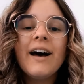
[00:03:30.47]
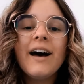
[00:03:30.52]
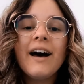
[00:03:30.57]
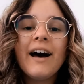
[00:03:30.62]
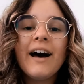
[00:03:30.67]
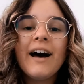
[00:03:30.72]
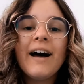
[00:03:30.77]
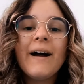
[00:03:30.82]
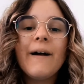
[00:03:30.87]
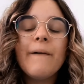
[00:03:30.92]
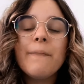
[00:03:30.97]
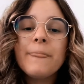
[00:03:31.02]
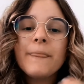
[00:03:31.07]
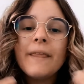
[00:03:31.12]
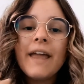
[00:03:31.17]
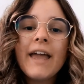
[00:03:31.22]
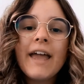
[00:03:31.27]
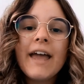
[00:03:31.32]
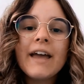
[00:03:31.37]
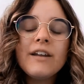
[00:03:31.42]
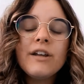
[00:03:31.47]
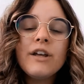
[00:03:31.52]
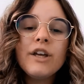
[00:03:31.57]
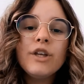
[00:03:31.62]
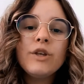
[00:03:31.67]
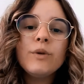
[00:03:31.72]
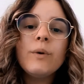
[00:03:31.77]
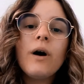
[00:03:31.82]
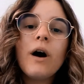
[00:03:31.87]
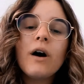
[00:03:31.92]
Uh, and
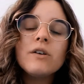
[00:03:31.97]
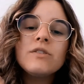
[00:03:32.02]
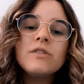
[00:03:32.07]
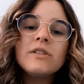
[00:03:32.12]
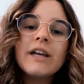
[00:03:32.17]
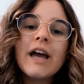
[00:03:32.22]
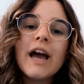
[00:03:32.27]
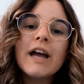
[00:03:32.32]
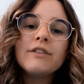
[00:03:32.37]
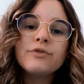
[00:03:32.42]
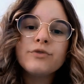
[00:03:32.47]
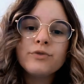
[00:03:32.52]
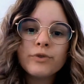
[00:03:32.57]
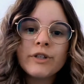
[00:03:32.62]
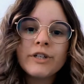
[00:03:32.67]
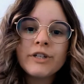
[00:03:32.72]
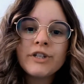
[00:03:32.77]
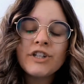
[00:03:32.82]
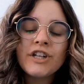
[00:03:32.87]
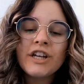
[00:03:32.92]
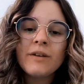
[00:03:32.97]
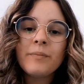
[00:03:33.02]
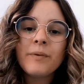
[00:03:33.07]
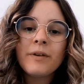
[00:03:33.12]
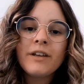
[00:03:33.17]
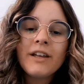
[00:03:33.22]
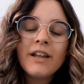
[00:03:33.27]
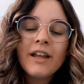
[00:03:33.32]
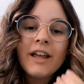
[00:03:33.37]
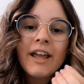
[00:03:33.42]
you will also get free
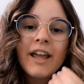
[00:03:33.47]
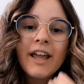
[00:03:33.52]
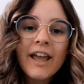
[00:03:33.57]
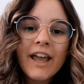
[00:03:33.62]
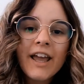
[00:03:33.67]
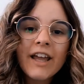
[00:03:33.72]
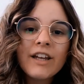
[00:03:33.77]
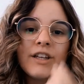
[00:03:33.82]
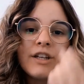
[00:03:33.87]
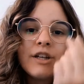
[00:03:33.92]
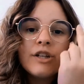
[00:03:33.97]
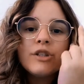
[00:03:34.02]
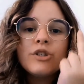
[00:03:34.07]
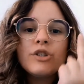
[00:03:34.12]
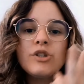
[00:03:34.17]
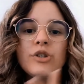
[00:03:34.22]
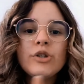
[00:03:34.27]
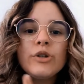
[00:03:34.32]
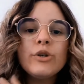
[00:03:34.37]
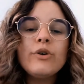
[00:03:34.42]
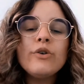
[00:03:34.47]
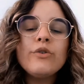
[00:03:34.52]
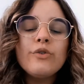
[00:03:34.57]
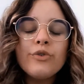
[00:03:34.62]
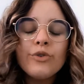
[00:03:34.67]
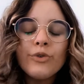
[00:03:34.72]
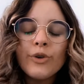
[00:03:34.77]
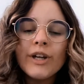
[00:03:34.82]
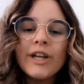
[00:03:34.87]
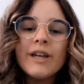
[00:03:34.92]
shipping and two
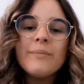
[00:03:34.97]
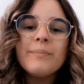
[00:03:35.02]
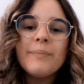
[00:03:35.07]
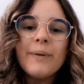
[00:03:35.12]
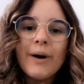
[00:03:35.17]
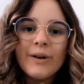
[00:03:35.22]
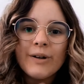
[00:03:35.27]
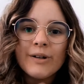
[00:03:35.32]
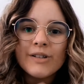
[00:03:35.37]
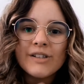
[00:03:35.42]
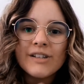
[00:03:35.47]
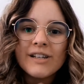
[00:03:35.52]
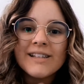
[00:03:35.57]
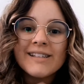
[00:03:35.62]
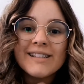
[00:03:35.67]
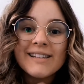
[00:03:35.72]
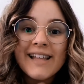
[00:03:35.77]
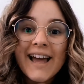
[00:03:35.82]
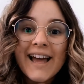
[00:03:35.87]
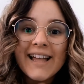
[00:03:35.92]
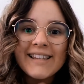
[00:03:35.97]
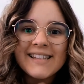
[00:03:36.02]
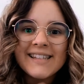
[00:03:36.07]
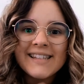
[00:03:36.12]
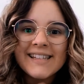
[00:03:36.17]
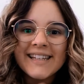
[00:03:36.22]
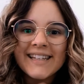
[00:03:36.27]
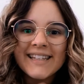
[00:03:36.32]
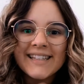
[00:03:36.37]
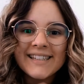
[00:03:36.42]
free bonuses. That's
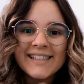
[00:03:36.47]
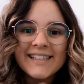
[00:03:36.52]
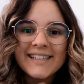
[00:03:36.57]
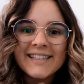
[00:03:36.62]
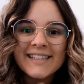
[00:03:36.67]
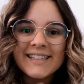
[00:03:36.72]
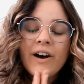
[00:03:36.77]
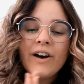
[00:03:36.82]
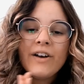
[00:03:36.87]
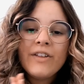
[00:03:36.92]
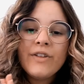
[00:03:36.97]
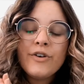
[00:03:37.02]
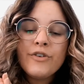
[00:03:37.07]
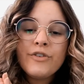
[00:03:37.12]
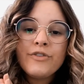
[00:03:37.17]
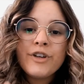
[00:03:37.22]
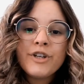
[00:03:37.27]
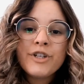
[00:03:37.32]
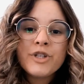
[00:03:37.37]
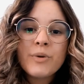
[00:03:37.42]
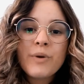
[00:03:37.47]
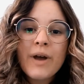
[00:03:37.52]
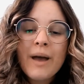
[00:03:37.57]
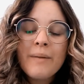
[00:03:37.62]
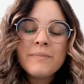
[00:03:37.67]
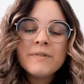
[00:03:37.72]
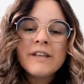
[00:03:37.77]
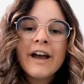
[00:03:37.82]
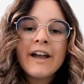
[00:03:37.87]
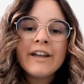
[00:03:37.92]
it. On the official
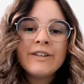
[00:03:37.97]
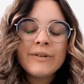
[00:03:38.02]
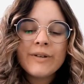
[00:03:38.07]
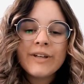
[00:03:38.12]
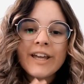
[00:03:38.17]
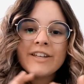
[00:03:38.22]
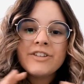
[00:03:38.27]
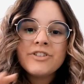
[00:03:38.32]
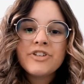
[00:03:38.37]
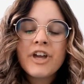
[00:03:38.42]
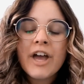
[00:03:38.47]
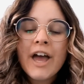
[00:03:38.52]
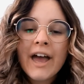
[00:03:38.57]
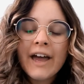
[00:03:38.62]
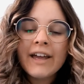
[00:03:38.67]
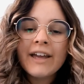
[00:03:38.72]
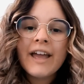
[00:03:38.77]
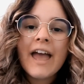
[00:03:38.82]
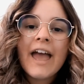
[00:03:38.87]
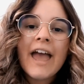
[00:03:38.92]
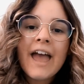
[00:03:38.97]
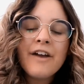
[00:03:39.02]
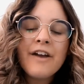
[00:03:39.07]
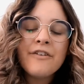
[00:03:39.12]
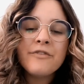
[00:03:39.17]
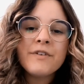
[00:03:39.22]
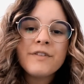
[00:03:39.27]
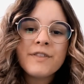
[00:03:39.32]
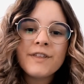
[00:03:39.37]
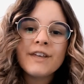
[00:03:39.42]
website, you can check
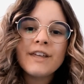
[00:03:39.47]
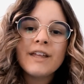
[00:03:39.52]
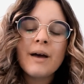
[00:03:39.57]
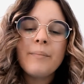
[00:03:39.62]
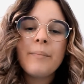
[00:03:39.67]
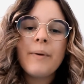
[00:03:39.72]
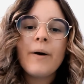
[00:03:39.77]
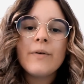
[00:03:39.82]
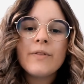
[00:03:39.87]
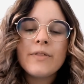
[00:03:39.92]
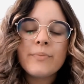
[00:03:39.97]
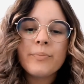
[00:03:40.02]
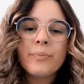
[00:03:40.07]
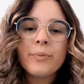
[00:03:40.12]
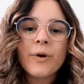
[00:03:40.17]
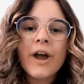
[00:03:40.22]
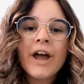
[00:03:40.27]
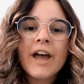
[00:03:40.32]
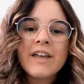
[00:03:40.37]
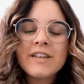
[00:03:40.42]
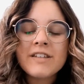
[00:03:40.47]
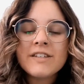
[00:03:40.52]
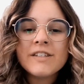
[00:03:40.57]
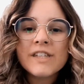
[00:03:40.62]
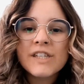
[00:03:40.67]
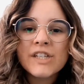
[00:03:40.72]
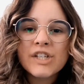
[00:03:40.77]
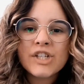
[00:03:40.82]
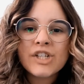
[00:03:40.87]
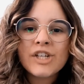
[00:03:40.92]
everything about the price,
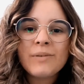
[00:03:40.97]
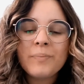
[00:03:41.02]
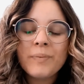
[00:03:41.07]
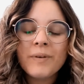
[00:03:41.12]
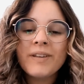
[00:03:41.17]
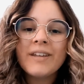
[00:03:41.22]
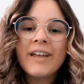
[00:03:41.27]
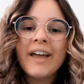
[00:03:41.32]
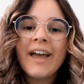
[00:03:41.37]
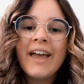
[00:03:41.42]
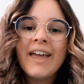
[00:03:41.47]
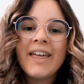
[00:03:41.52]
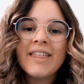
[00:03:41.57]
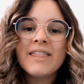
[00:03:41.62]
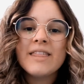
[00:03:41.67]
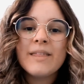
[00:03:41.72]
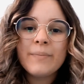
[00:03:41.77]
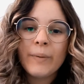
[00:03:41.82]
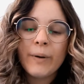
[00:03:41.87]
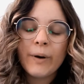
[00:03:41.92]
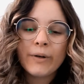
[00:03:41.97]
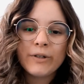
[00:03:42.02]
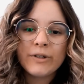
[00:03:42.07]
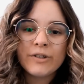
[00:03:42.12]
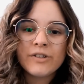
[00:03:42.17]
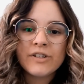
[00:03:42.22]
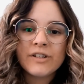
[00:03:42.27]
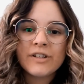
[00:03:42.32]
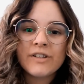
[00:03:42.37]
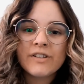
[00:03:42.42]
the shipping, and the
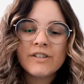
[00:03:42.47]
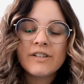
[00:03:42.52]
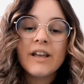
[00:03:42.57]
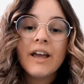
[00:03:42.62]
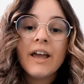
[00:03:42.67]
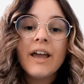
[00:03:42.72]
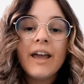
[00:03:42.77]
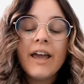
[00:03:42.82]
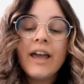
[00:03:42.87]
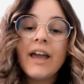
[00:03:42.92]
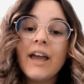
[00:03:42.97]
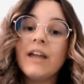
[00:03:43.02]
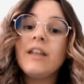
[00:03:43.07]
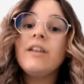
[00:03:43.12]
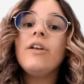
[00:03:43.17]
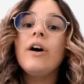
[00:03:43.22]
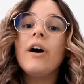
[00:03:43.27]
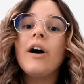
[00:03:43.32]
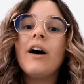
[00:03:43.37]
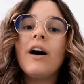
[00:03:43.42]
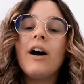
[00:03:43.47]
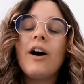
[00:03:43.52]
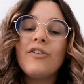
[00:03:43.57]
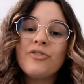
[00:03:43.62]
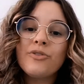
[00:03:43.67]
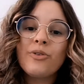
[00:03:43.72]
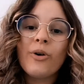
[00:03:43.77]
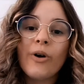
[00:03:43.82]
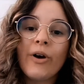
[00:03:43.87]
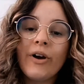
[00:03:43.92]
bonuses. And, uh,
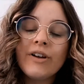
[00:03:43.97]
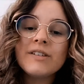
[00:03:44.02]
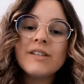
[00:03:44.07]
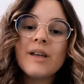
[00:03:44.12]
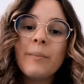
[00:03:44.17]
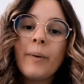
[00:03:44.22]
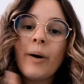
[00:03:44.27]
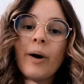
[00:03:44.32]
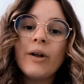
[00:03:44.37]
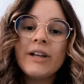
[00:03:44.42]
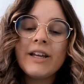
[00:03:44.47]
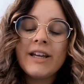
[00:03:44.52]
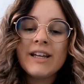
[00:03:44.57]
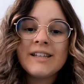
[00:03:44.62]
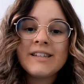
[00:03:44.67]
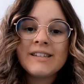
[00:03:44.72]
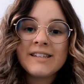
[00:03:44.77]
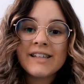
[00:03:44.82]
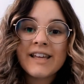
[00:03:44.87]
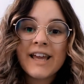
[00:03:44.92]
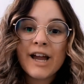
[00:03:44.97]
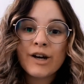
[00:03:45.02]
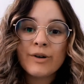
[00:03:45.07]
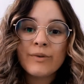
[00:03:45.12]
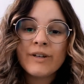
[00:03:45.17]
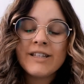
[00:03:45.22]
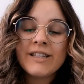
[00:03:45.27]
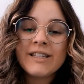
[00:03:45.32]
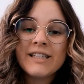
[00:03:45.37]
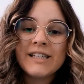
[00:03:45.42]
of course, about its
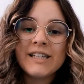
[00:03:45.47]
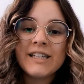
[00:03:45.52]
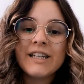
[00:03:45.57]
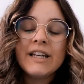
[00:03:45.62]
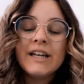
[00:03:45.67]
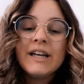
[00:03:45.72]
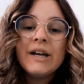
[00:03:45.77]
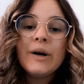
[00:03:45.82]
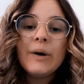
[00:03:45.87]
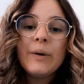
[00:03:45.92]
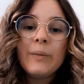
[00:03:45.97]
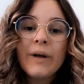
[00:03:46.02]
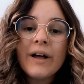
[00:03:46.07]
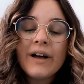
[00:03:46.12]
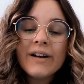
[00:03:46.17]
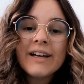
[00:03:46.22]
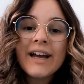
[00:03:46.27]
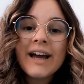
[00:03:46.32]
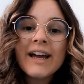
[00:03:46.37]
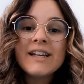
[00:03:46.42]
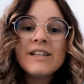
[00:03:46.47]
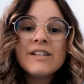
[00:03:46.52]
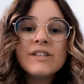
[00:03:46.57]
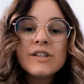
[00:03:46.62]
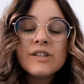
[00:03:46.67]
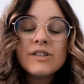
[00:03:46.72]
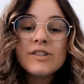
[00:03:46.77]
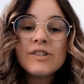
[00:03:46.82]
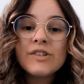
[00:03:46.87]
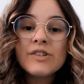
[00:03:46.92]
guarantee. Well, guys,
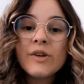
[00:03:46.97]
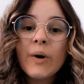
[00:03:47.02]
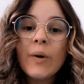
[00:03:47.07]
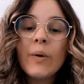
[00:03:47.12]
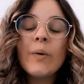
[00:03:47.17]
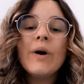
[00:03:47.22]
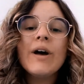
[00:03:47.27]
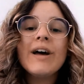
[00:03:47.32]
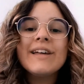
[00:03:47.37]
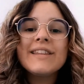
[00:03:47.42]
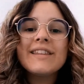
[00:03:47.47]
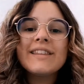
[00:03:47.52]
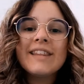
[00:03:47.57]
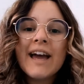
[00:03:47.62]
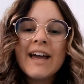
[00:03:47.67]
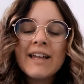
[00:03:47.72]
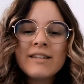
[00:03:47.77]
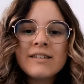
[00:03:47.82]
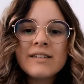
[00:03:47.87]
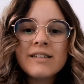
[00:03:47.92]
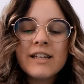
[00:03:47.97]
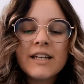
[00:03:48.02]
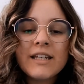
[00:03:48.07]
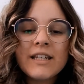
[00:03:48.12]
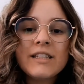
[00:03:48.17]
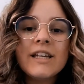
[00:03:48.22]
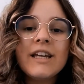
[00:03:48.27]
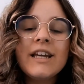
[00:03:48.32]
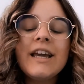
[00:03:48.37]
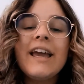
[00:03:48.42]
so that's
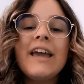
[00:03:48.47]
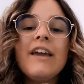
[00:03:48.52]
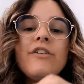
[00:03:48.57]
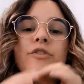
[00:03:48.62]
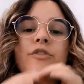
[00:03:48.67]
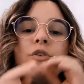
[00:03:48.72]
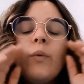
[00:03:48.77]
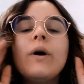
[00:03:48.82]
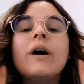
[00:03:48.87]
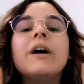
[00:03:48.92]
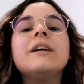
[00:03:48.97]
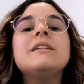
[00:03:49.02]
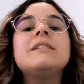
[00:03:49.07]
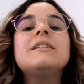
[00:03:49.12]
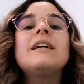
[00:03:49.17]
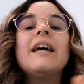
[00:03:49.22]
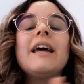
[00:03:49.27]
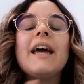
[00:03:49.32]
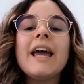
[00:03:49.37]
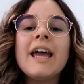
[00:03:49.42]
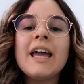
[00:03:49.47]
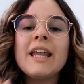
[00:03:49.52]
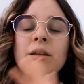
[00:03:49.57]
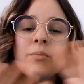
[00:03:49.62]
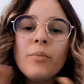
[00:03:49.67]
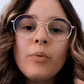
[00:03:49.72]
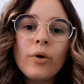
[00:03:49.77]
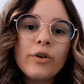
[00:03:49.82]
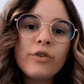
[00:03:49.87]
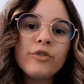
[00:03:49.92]
it. If you want any
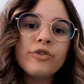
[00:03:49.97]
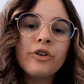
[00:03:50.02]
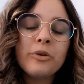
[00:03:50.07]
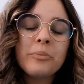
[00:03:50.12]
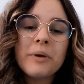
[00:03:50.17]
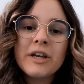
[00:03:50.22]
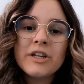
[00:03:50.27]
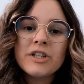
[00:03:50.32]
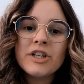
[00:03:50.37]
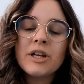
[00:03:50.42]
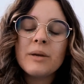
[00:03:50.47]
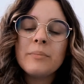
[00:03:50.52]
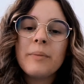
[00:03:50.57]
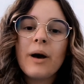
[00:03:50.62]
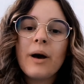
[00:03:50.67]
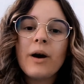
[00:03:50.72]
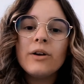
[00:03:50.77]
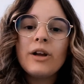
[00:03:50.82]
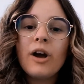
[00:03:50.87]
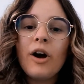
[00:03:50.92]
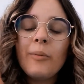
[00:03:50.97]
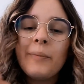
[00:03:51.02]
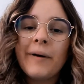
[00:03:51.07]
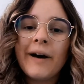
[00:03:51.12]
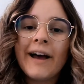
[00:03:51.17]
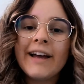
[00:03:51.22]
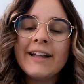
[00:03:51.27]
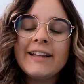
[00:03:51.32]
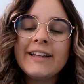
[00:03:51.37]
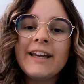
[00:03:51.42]
more information about
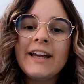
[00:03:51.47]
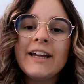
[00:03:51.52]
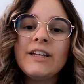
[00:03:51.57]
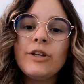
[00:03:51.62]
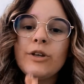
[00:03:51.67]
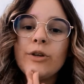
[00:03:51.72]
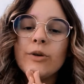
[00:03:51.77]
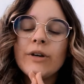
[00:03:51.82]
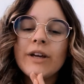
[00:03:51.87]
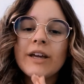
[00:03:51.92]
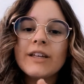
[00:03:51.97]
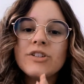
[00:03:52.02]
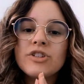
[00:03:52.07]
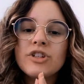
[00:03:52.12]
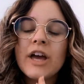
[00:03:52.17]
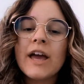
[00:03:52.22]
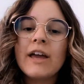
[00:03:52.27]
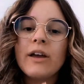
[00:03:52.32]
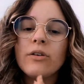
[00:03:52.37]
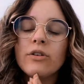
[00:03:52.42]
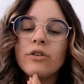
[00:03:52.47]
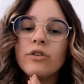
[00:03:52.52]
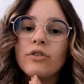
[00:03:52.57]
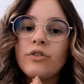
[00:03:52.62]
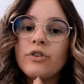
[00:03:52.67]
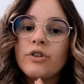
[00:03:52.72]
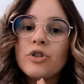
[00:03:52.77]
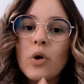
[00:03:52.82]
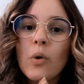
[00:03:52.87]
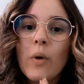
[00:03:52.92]
Alpilean, you can check on the
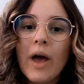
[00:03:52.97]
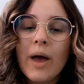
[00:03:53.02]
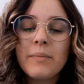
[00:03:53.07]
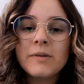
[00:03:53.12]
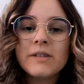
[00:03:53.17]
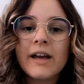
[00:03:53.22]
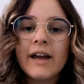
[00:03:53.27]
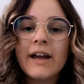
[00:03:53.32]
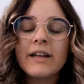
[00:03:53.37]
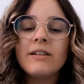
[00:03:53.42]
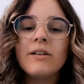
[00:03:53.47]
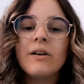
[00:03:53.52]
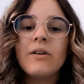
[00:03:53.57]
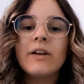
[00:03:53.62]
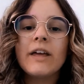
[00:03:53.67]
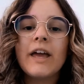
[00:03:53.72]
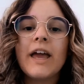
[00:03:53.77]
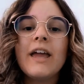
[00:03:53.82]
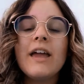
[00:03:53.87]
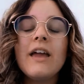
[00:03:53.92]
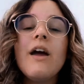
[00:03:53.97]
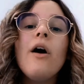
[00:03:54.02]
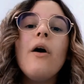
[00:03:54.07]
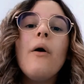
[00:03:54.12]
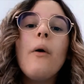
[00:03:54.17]
official website, okay?